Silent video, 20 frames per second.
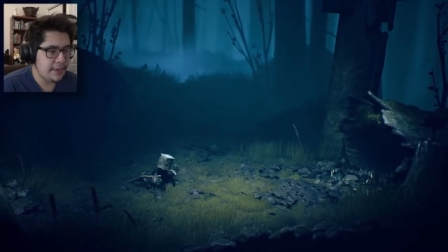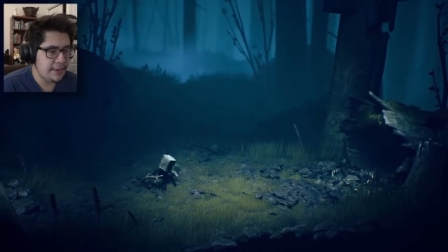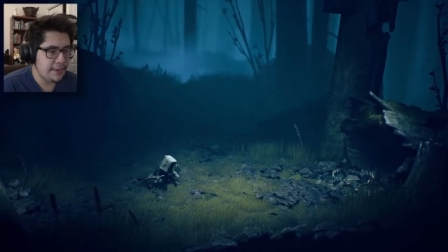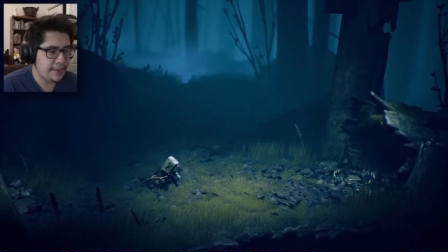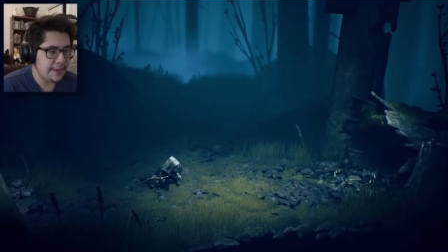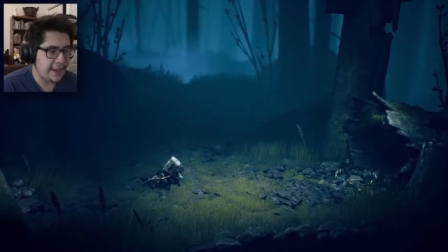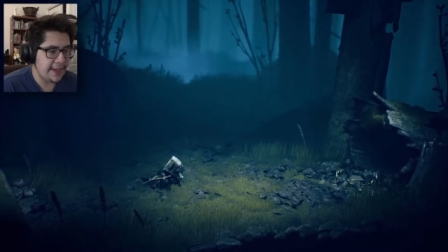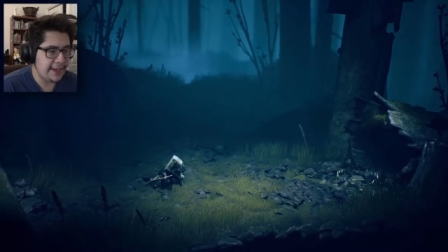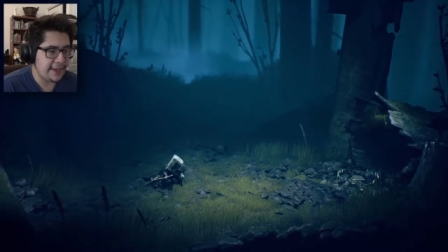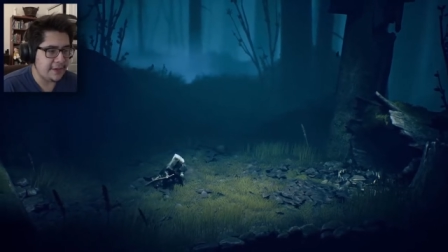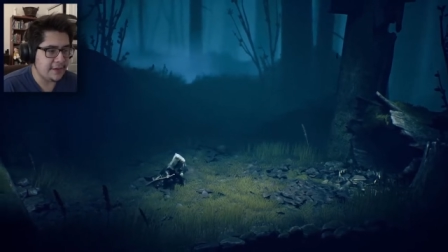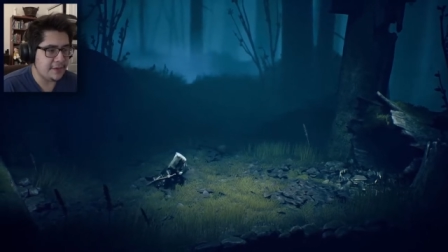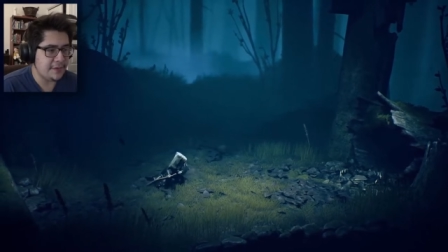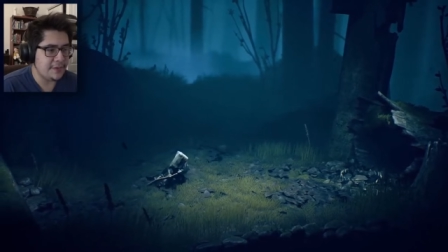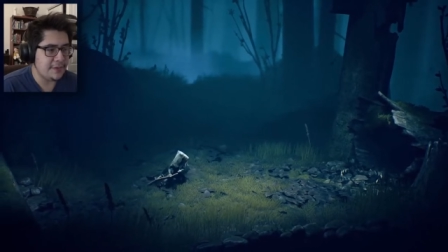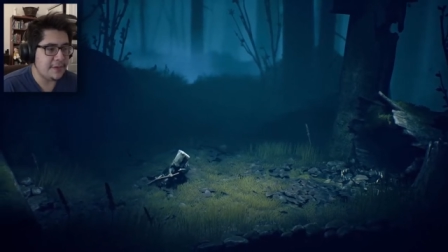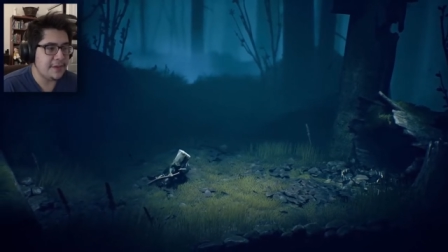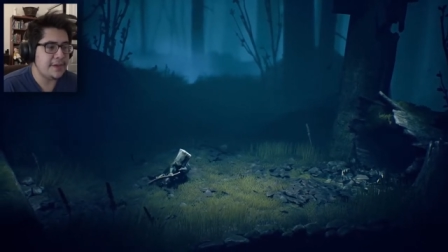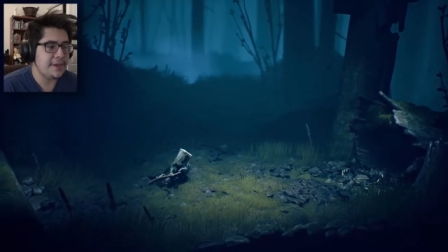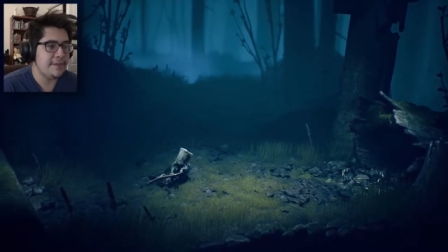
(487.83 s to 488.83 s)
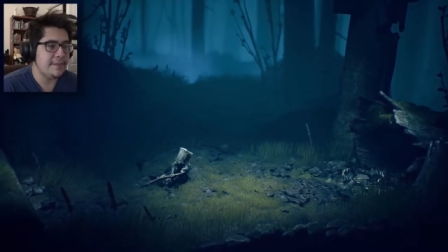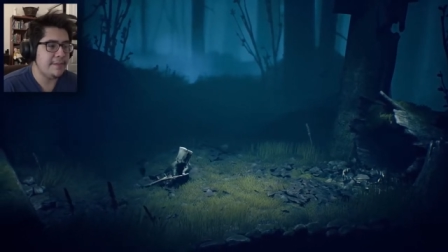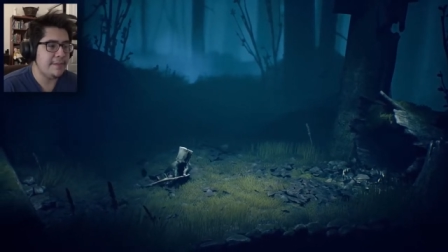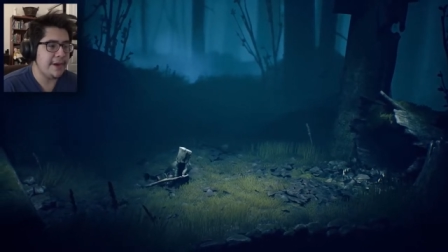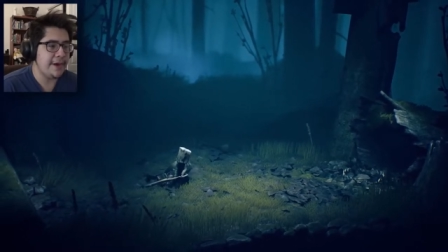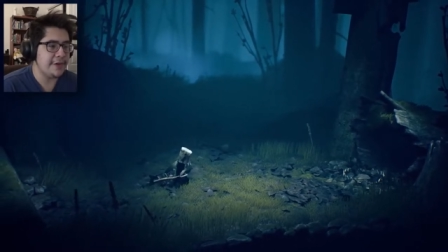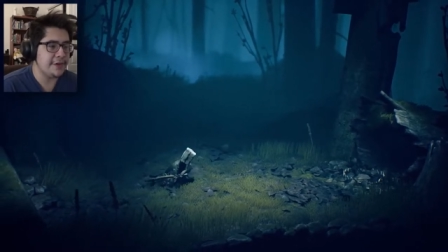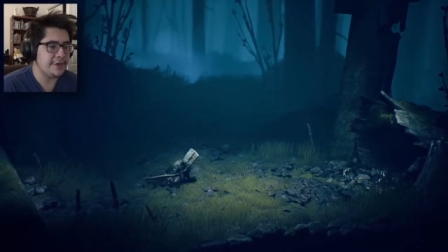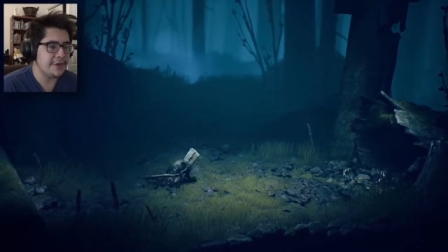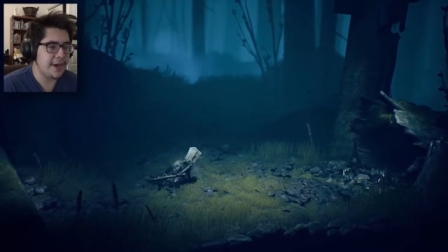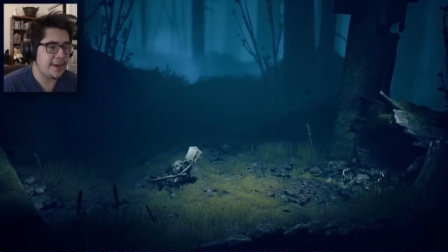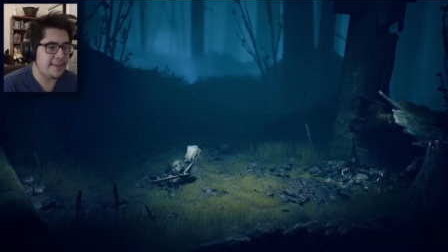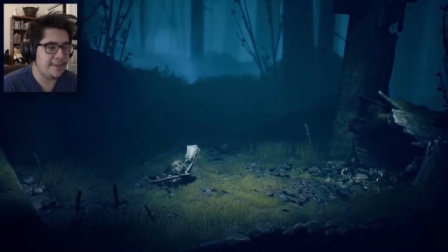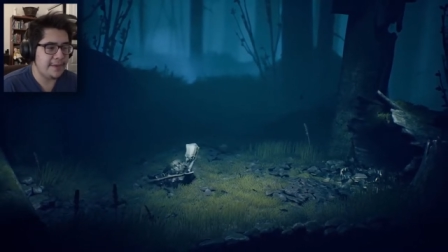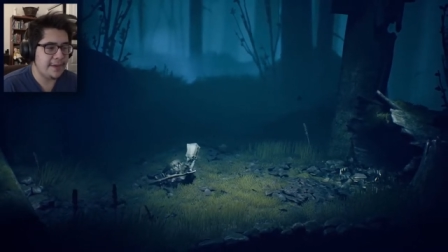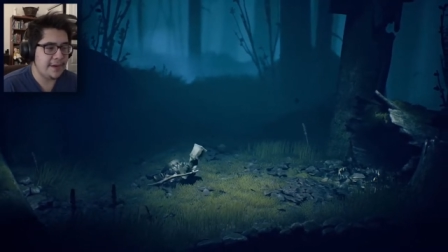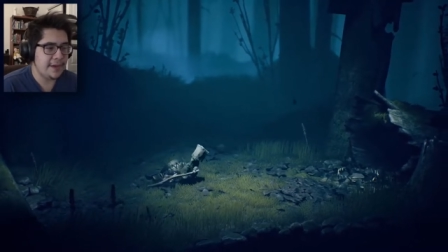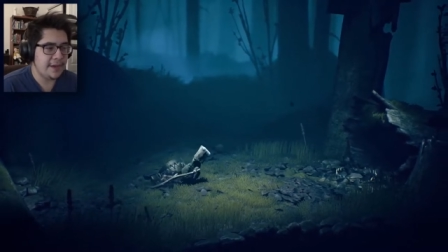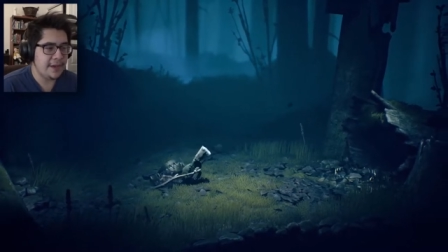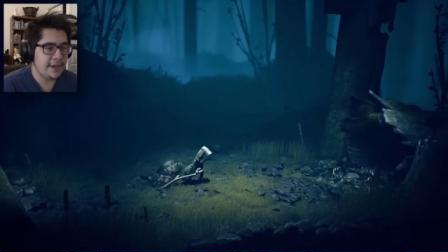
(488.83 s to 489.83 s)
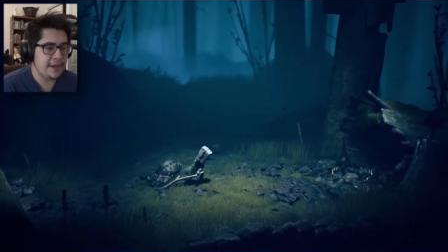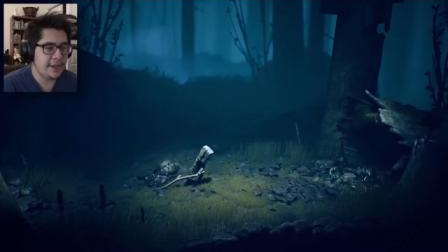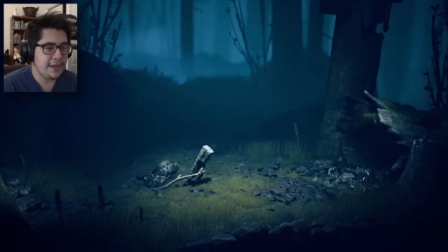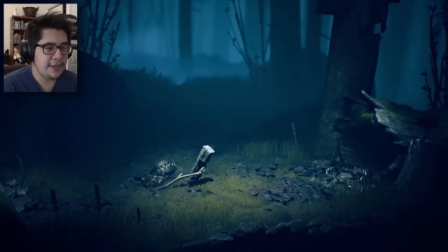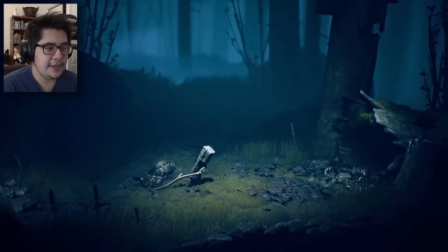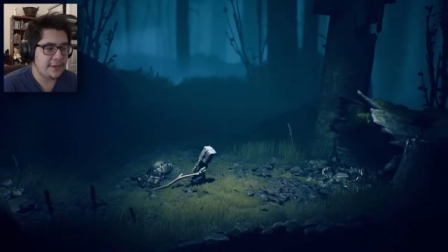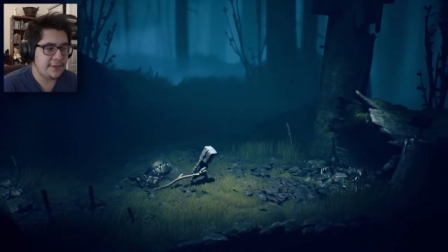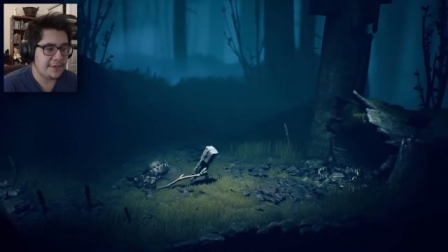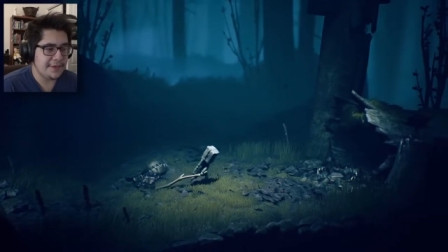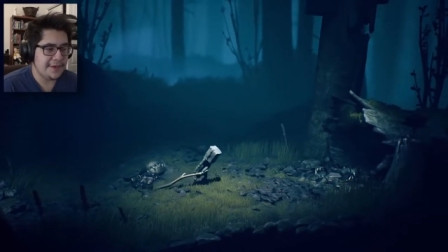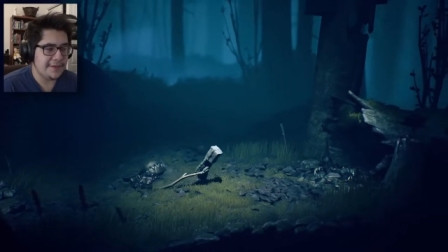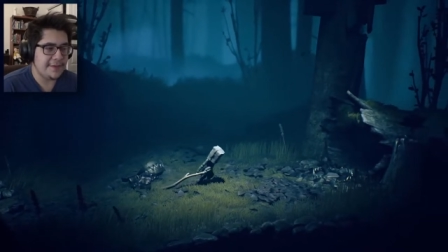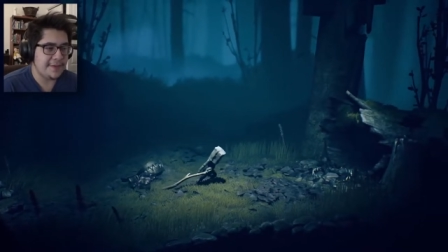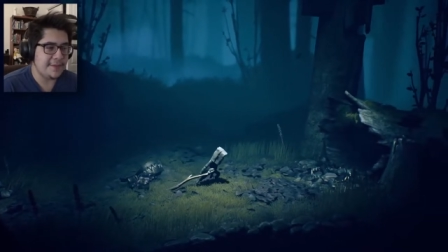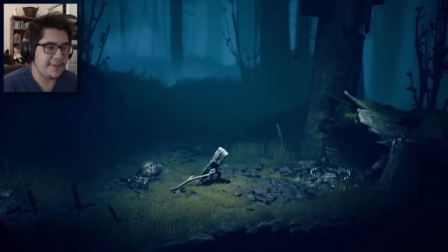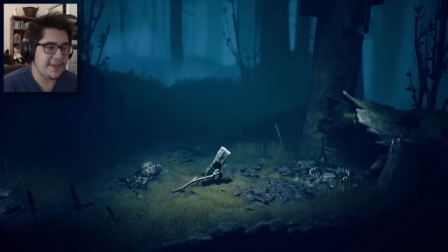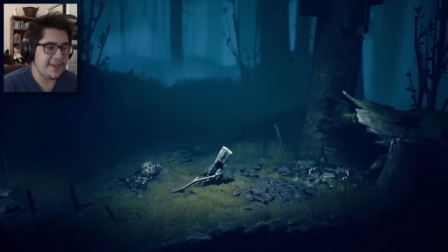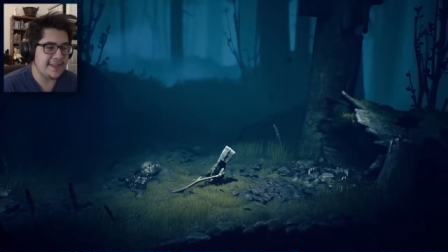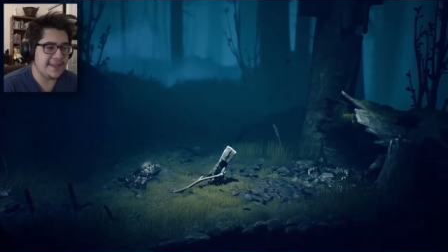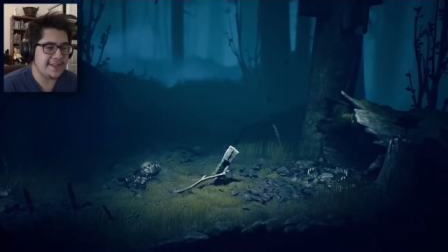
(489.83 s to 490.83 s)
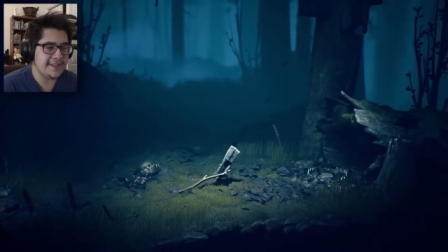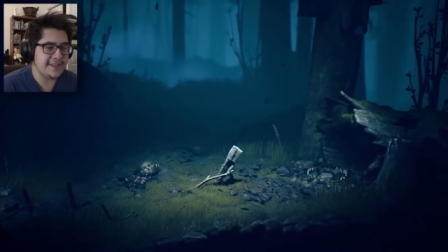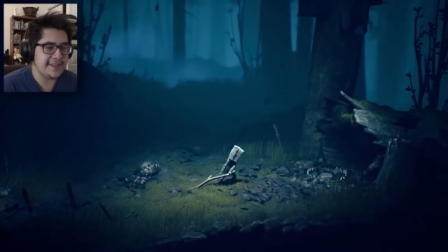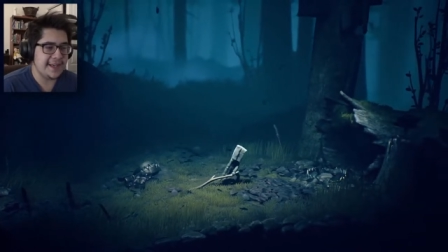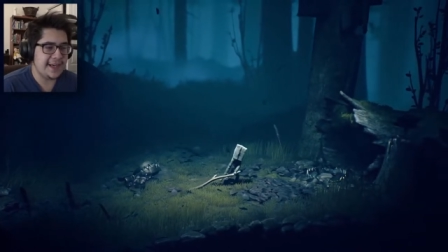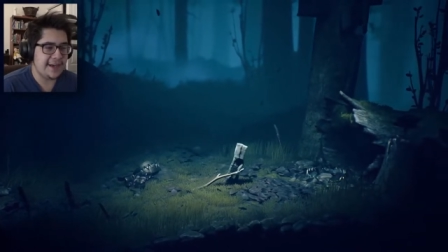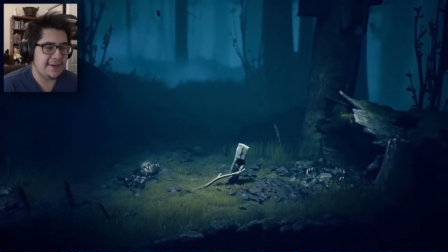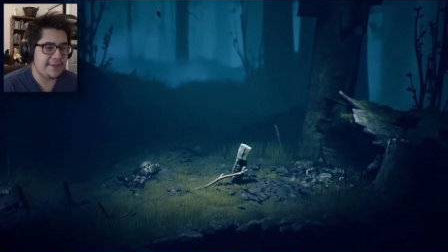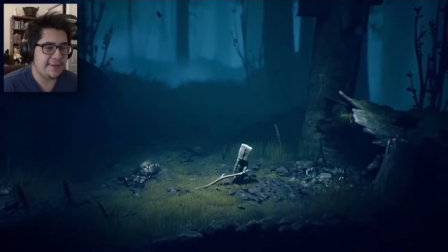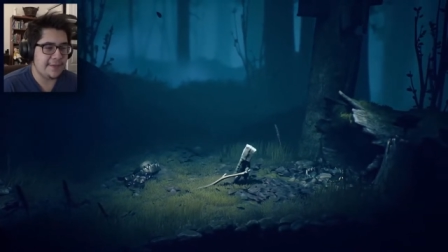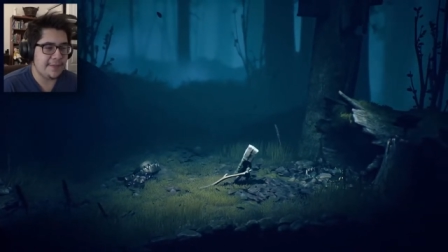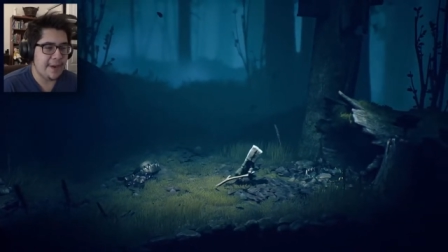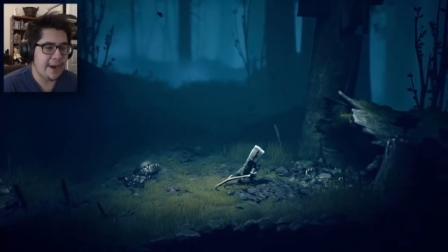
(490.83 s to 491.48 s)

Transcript: Thank you, bear trap. You've given me the stick for